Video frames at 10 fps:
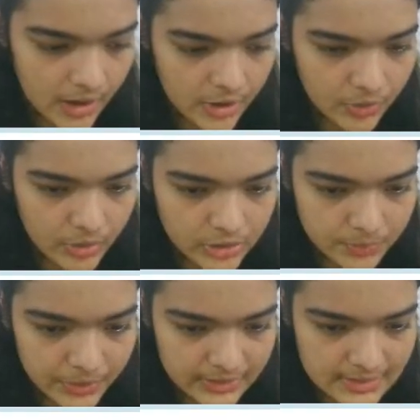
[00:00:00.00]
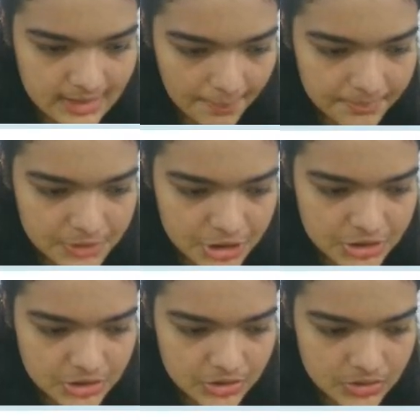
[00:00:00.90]
You're going to bring this up
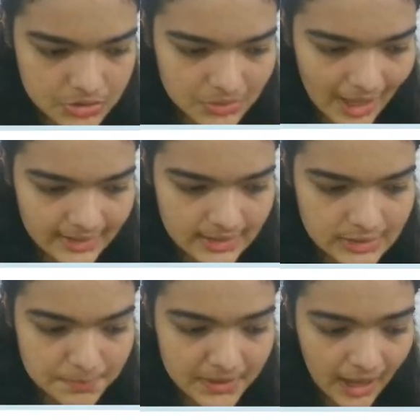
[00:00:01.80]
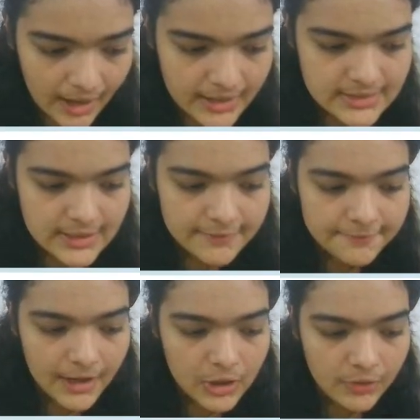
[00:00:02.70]
just so that it's in
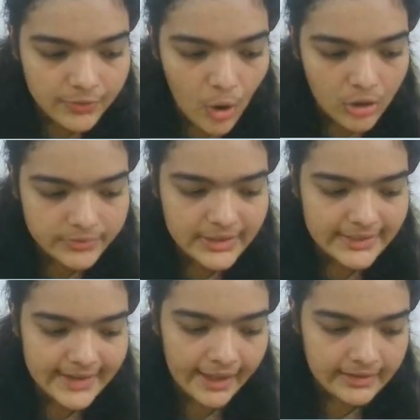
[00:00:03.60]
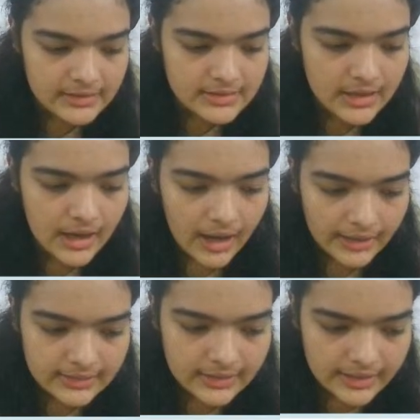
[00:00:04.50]
front of all of the rectangles. I
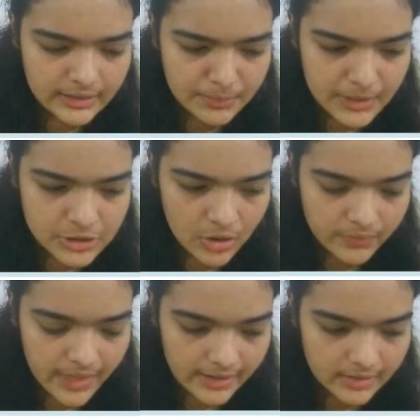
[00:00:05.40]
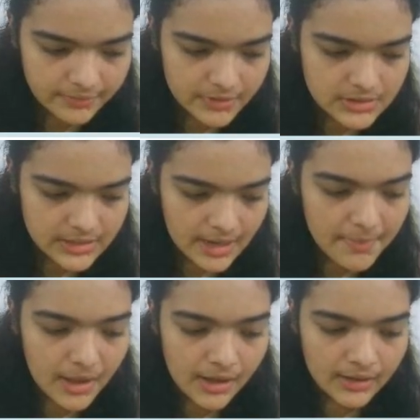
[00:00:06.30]
think I didn't make sure of that at the first time.
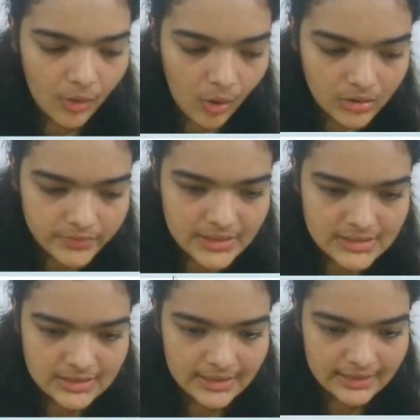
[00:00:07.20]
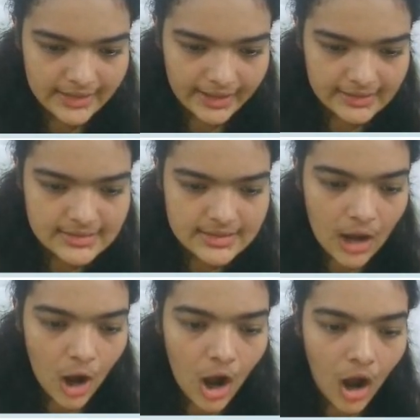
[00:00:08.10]
All of these 3 rectangles
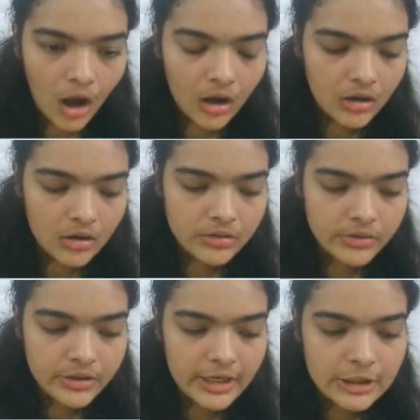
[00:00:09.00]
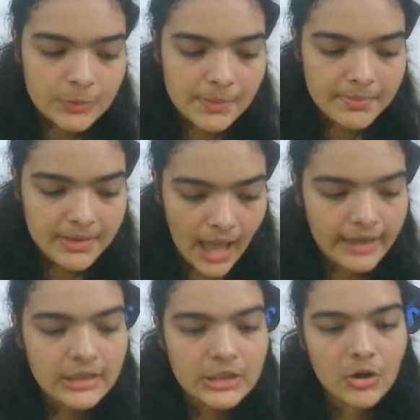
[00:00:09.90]
need to be
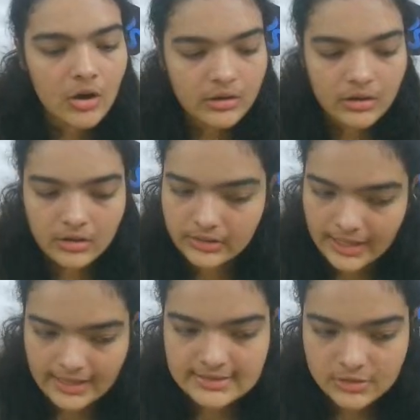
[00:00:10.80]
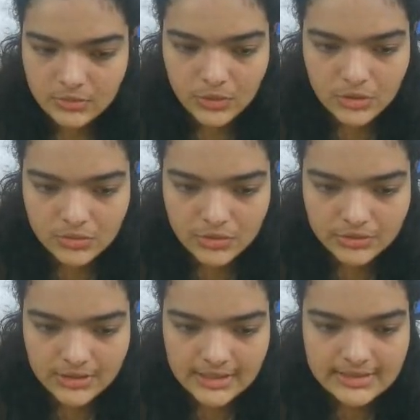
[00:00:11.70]
behind your text. So you're just going to
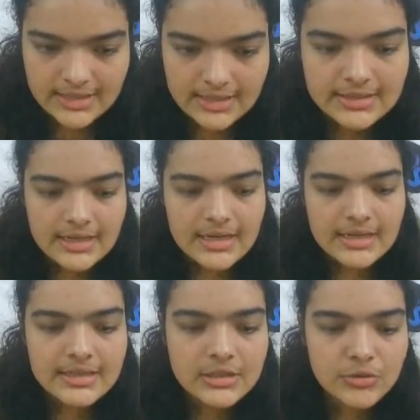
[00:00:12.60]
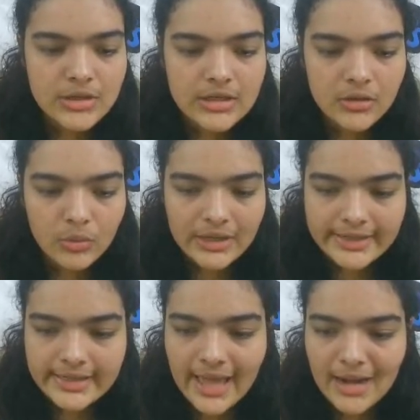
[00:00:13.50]
take this text. Since you need a
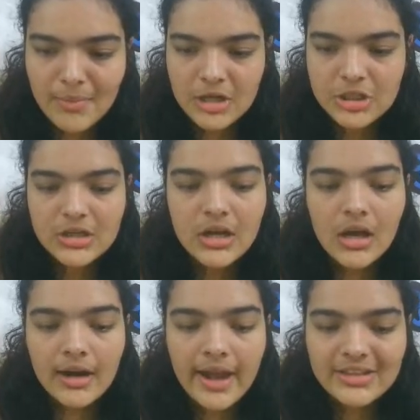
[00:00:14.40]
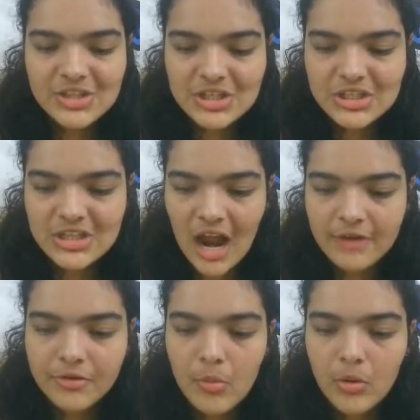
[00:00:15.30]
rotating animation, let's just start
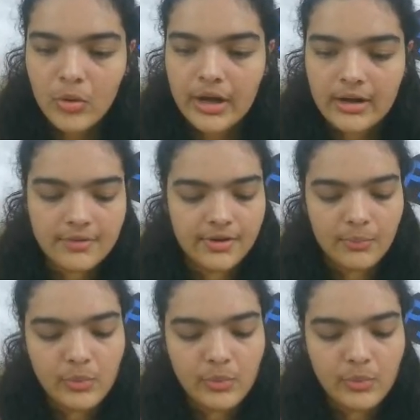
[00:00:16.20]
from a rotated frame.